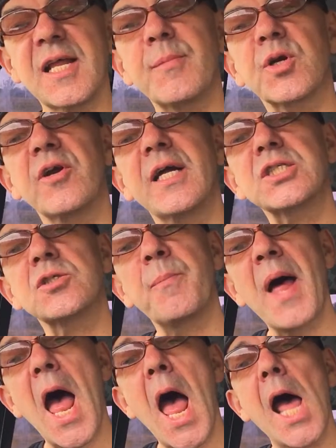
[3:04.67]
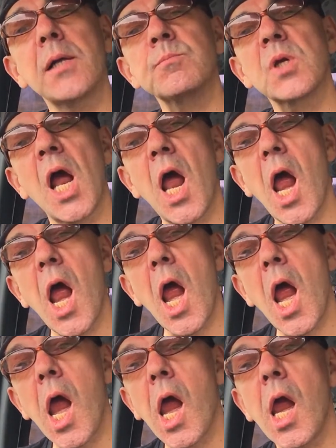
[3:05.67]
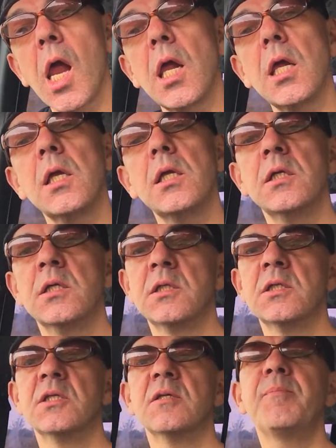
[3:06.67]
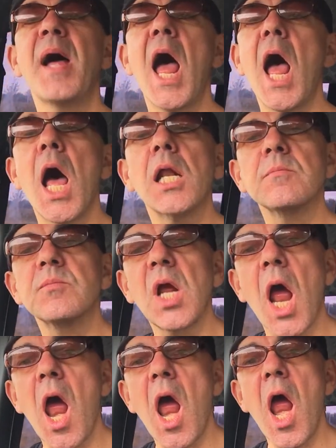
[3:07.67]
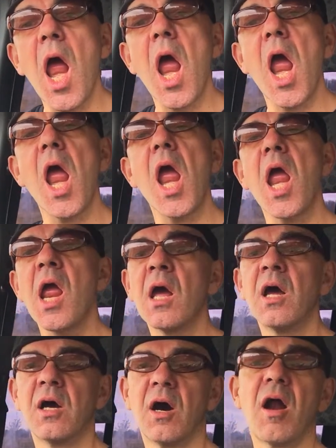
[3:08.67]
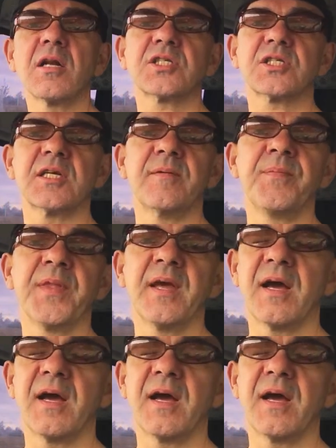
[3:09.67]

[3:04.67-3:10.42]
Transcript: Democrats are bad, okay? Bad, okay? Honestly,